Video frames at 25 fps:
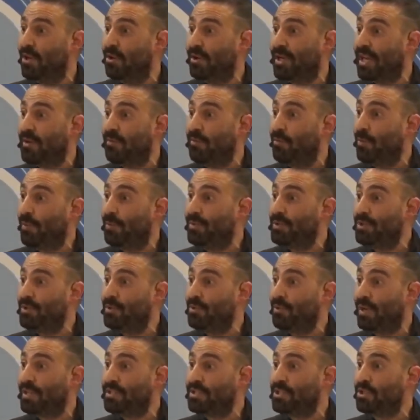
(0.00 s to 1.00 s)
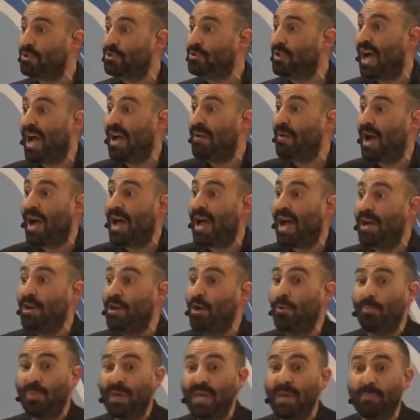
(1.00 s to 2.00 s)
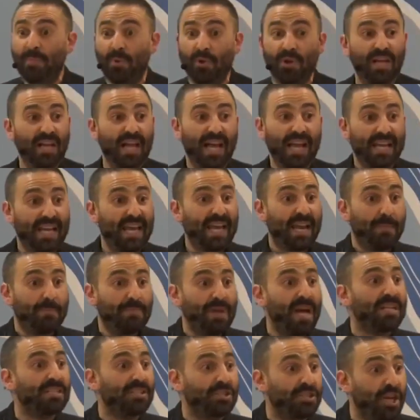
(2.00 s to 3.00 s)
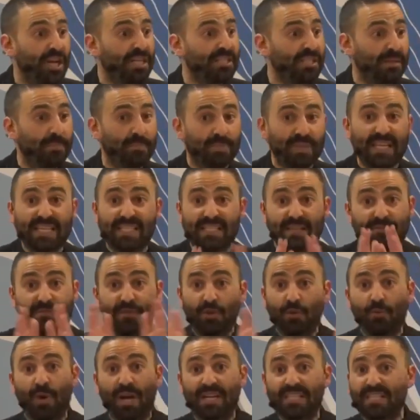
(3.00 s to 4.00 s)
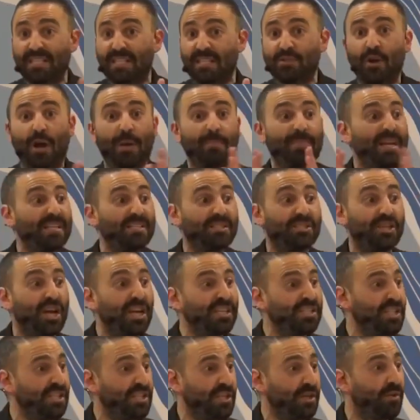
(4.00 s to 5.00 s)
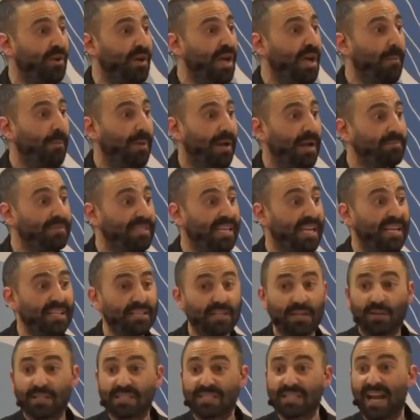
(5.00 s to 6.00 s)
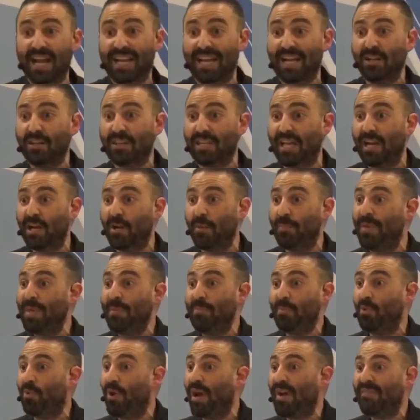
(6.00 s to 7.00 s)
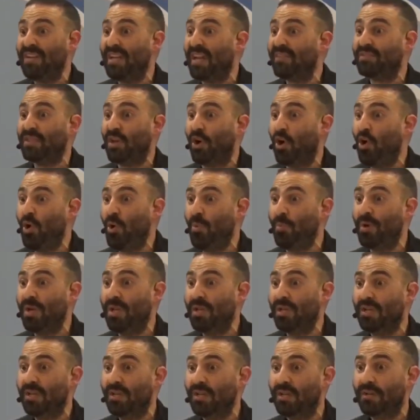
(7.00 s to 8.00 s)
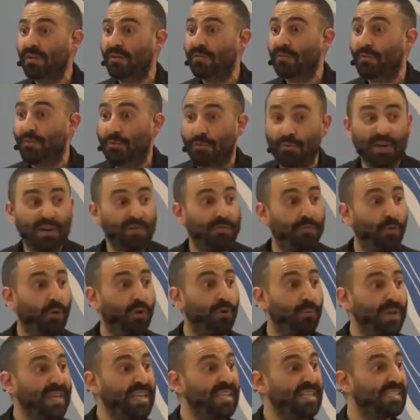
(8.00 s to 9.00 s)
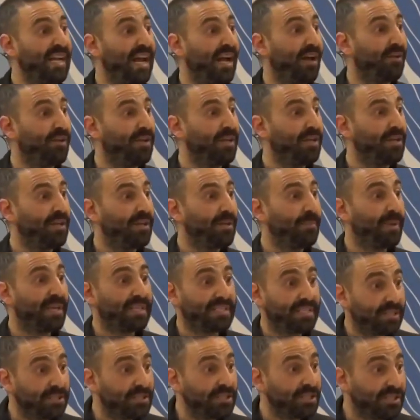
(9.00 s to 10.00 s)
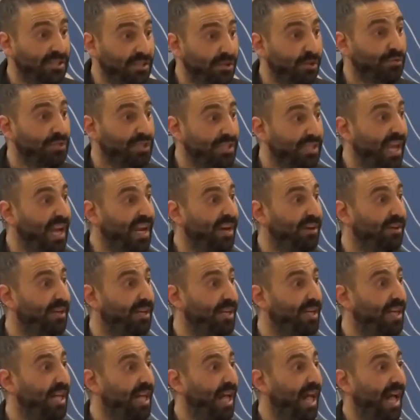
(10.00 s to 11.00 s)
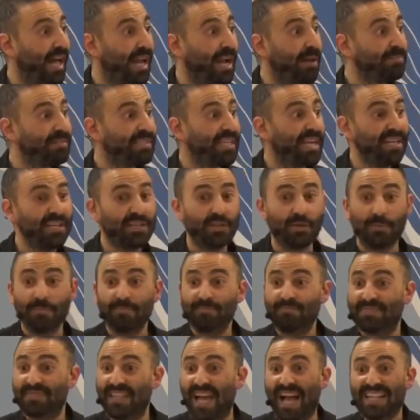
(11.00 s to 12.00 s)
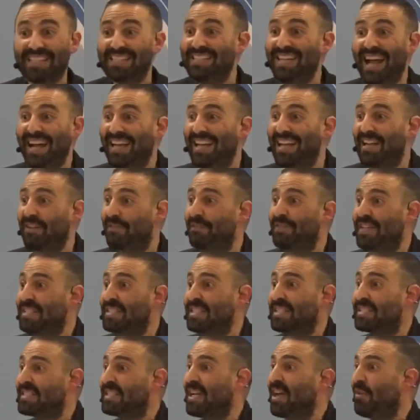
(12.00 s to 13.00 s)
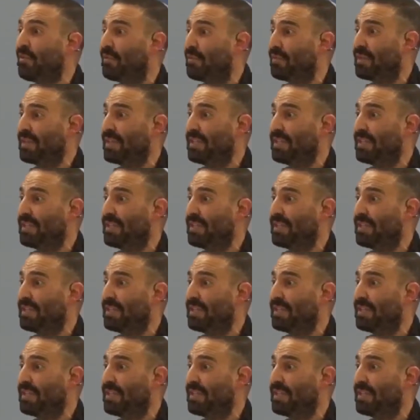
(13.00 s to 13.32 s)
Okay, what we do to our children. I know people, and again, I'm not judging. Please, if you're watching this, I'm not judging you, but I'm telling you, it's not healthy. I know people who haven't left the home 3 or 4 weeks now because they're just so scared. And I'm telling you, that's not gonna fix itself.